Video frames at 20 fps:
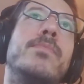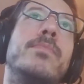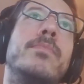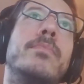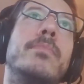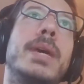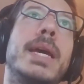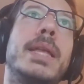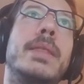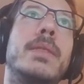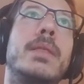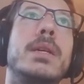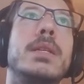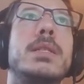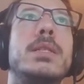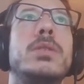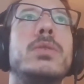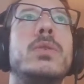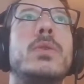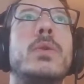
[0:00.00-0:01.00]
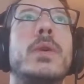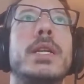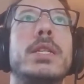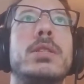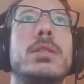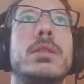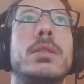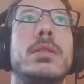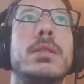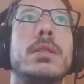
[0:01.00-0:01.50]
Man, that's 2
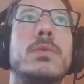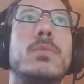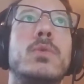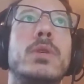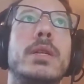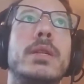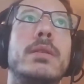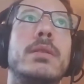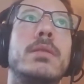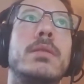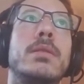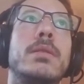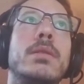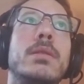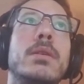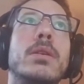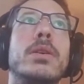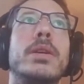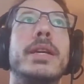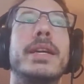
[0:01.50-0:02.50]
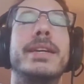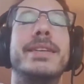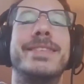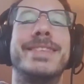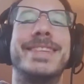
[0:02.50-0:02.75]
questions in one. Okay.